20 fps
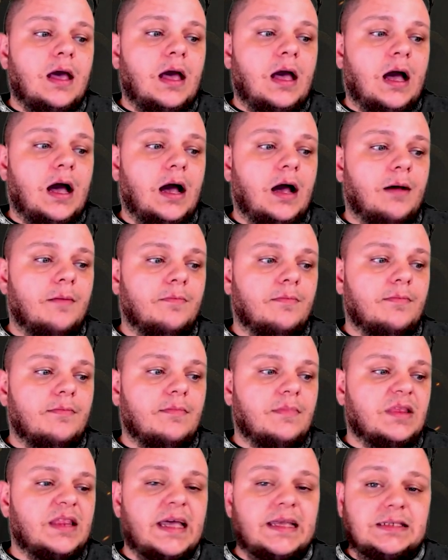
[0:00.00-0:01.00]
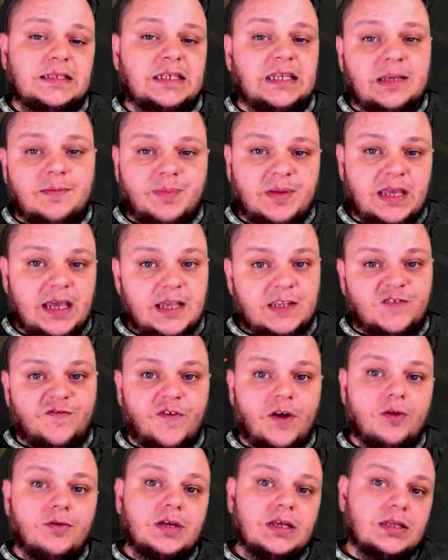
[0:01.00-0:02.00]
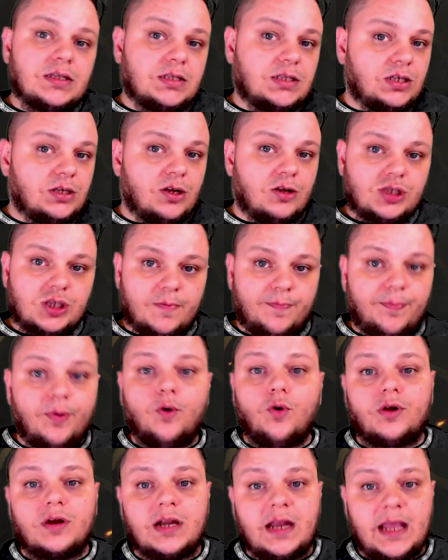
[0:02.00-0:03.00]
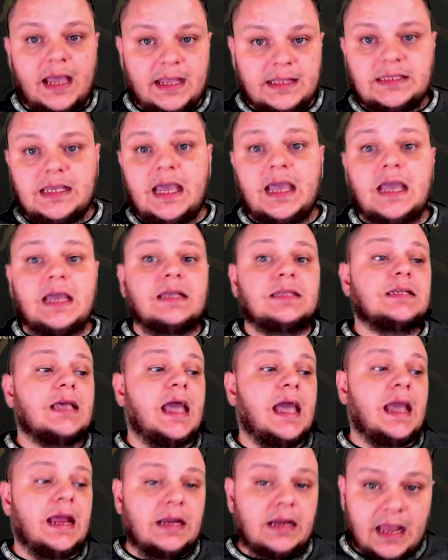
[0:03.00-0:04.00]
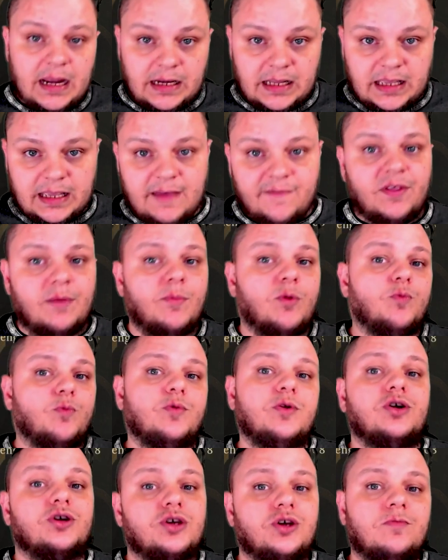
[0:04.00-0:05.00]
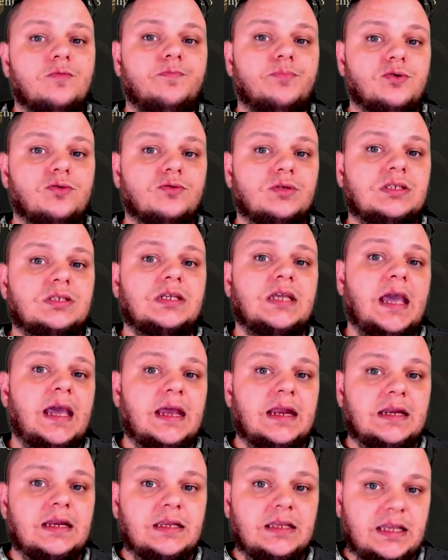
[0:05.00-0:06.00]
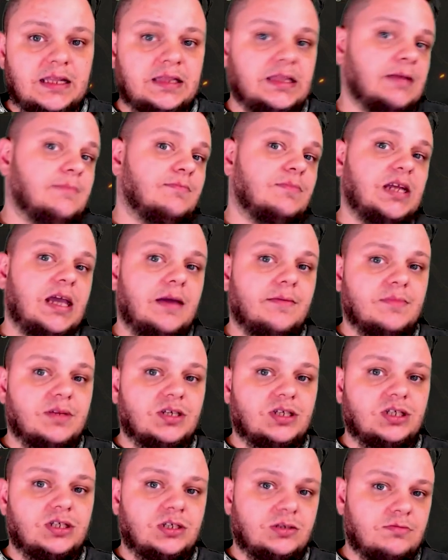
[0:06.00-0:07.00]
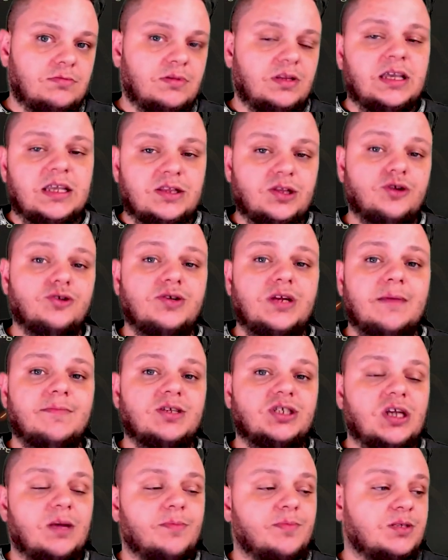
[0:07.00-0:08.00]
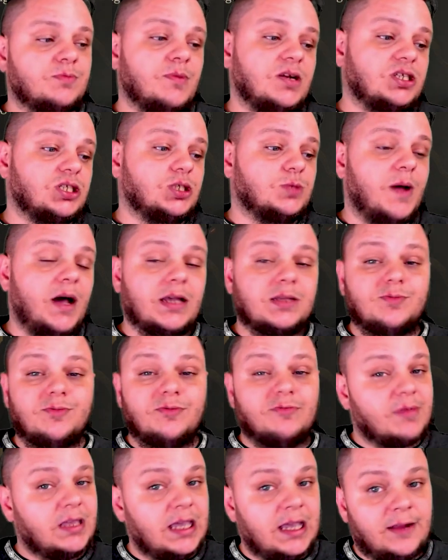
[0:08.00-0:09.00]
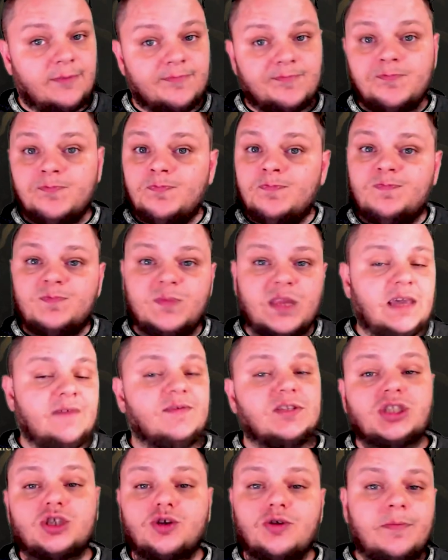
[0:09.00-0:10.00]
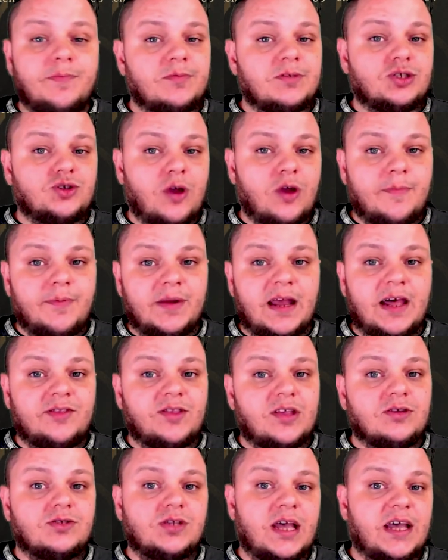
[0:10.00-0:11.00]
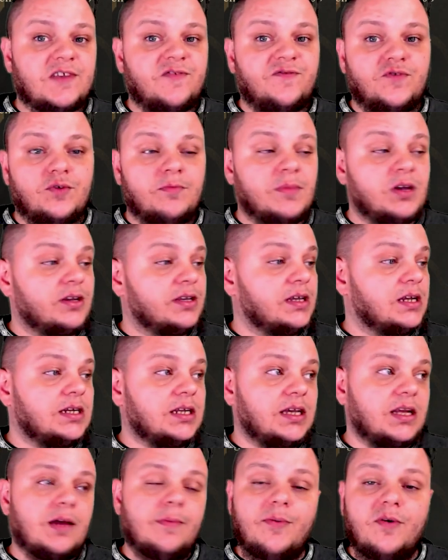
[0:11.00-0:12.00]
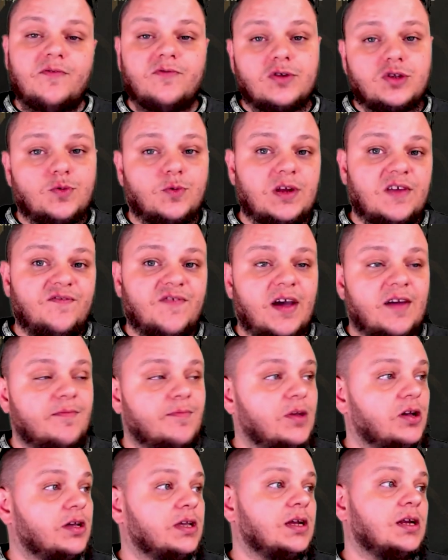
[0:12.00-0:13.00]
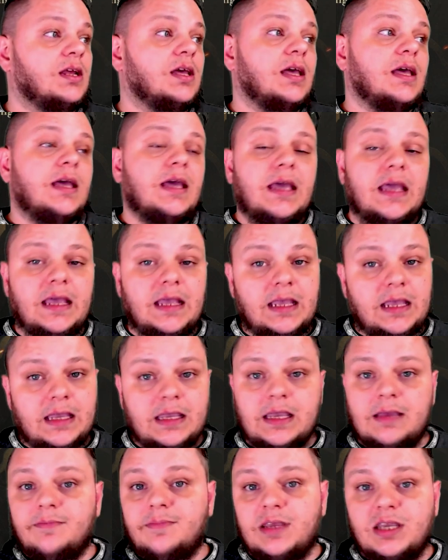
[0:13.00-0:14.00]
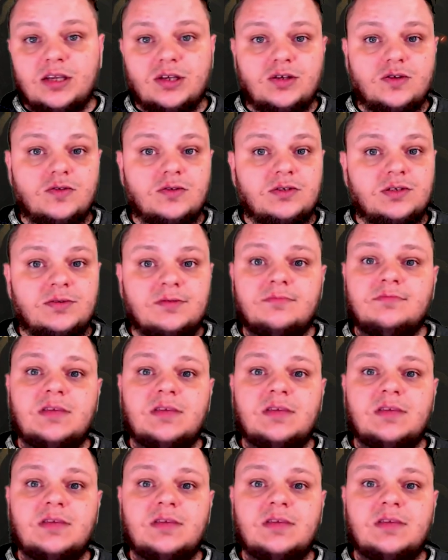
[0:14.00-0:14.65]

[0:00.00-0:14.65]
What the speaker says: less DPS focused, support and tanks, and give them a real good boost and get their damage up as much as possible. Again, even scraping out those last few million to get up over 25 million, it can be a huge